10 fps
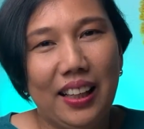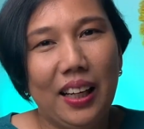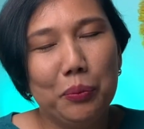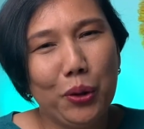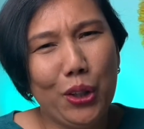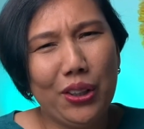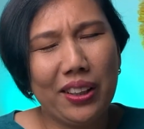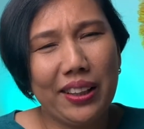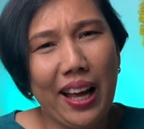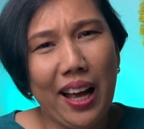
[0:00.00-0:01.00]

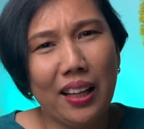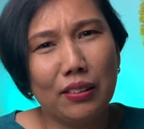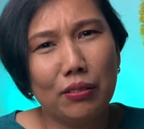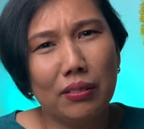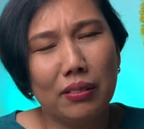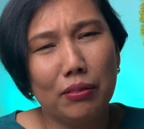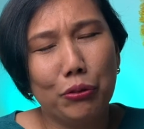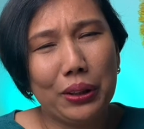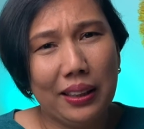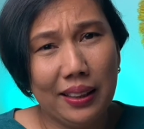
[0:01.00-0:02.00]
Among that
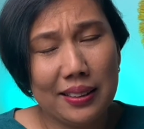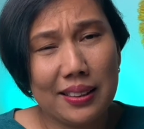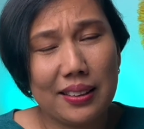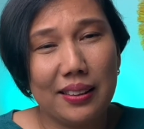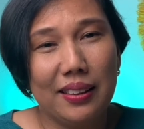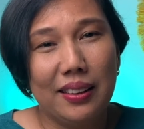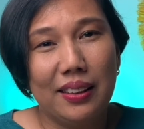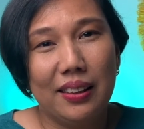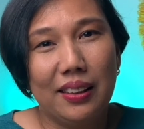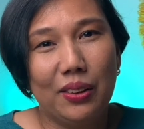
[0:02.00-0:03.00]
food list
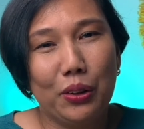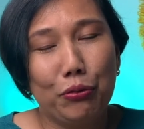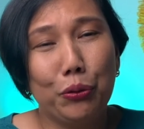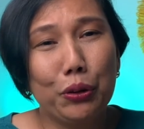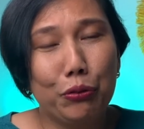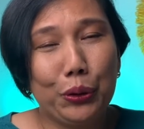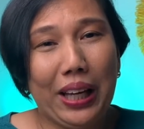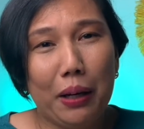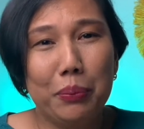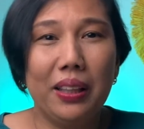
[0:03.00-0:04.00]
or food
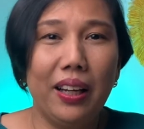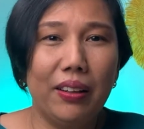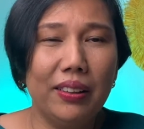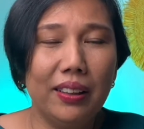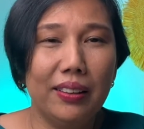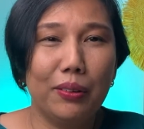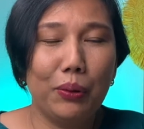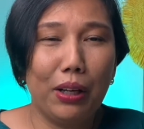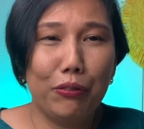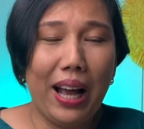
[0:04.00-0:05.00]
vocabulary that
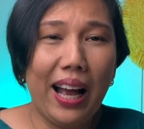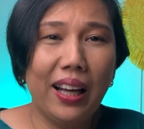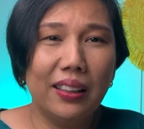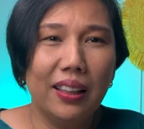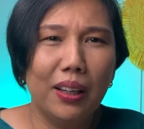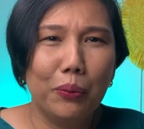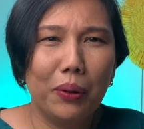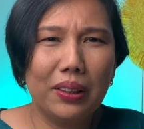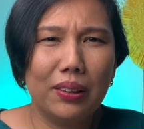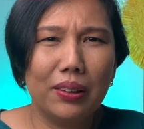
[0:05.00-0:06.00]
we have had,
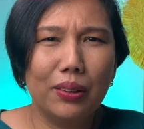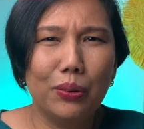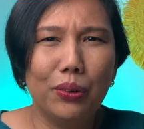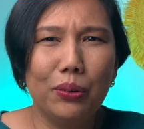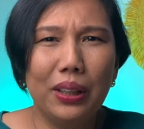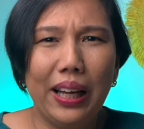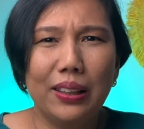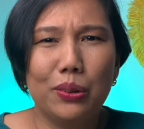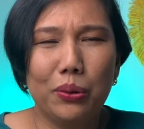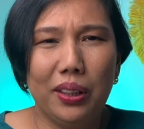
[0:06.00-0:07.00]
what do you
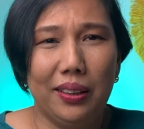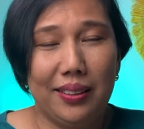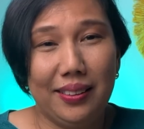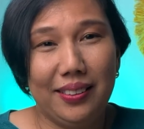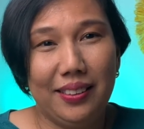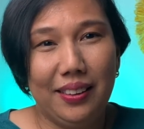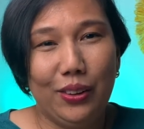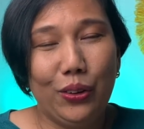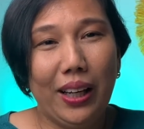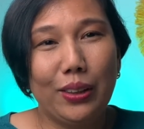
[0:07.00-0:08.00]
like to eat?
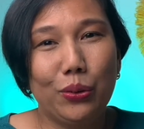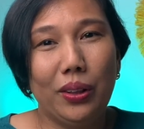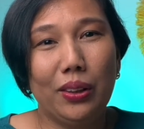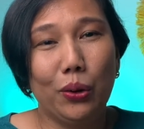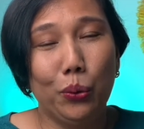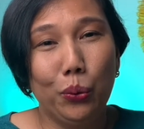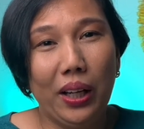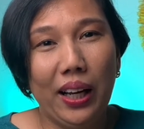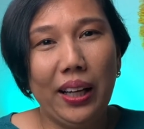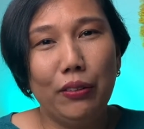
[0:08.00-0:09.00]
You like to eat
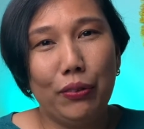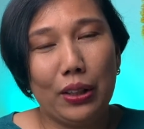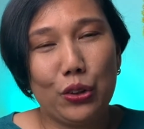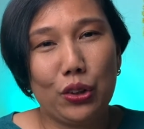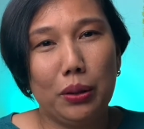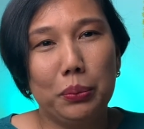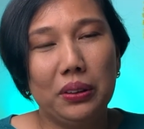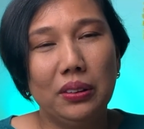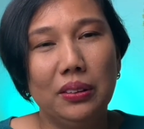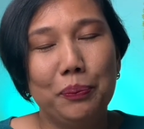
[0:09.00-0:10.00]
gulay,
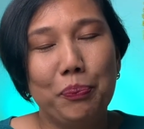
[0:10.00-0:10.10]
vegetable.